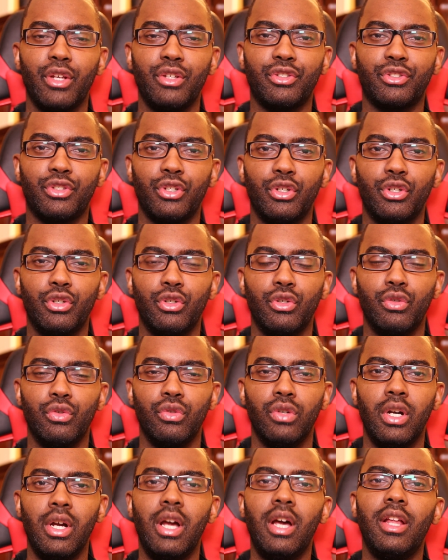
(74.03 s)

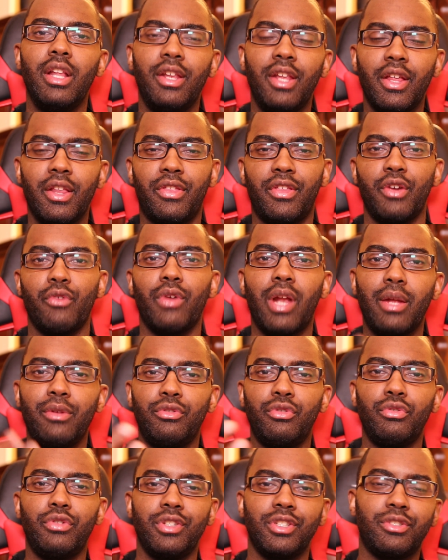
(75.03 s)
So another thing, when I
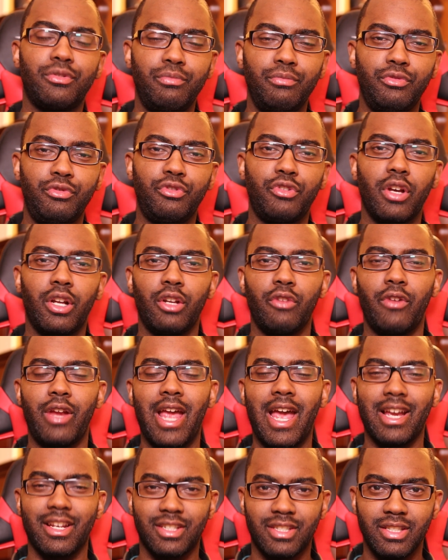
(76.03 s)
do this trailer
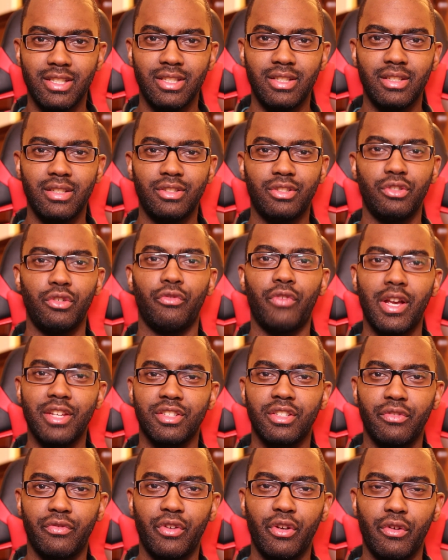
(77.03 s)
reaction to
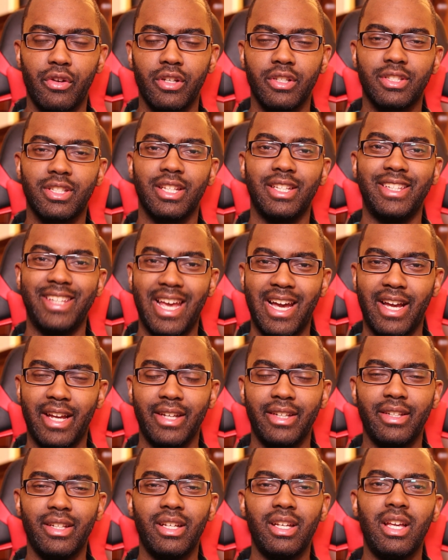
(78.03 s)
Fast and the Furious
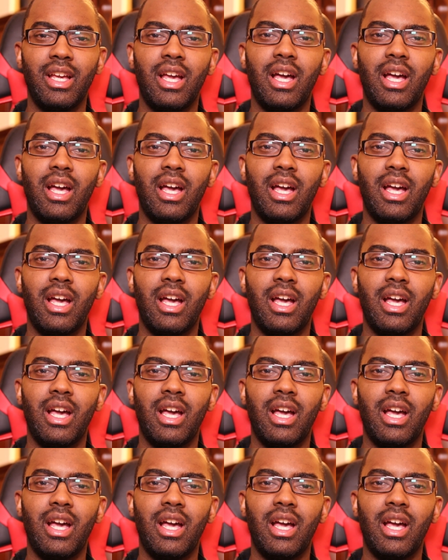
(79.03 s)
9,